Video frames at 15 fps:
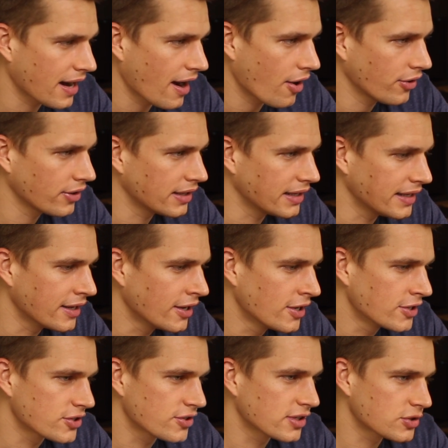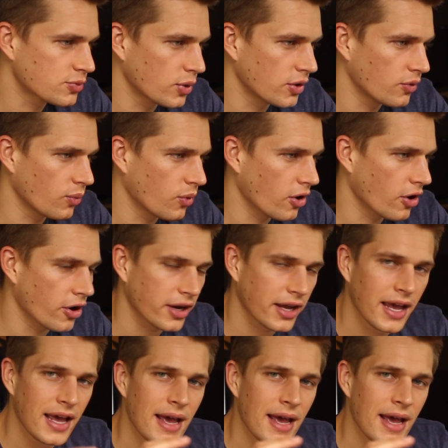currently, so this wouldn't work.